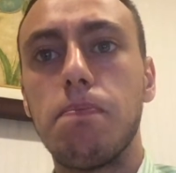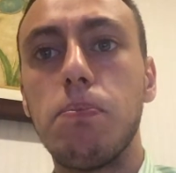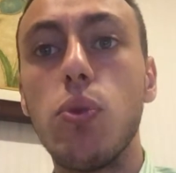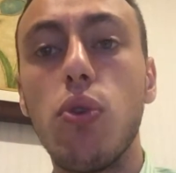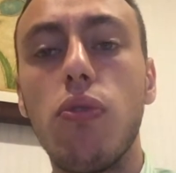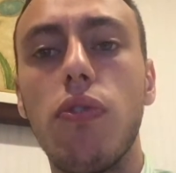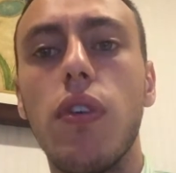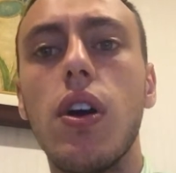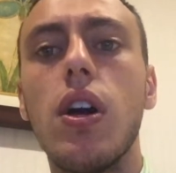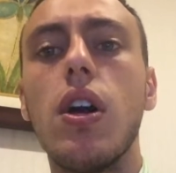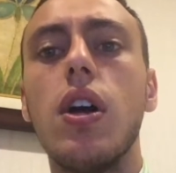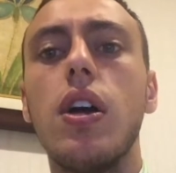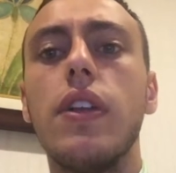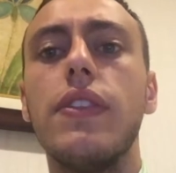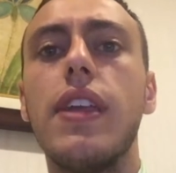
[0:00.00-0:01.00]
move
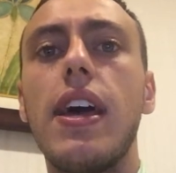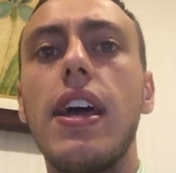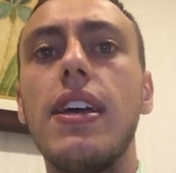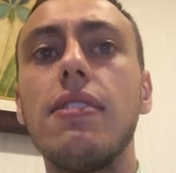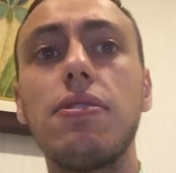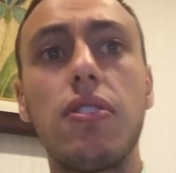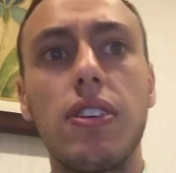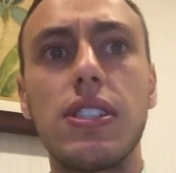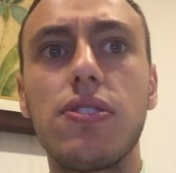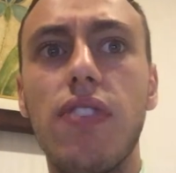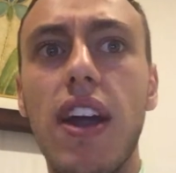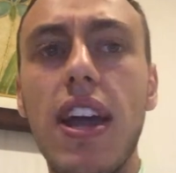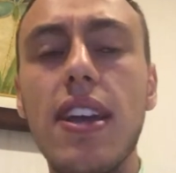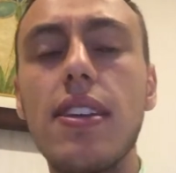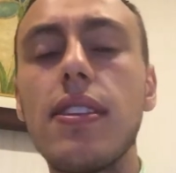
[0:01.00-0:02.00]
the interest
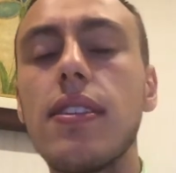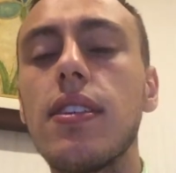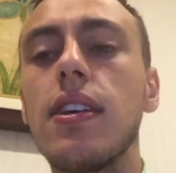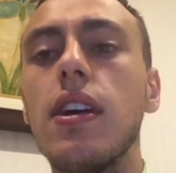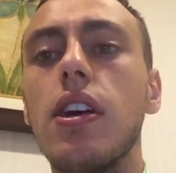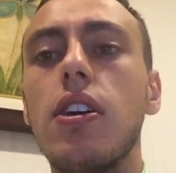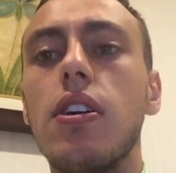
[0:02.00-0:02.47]
rate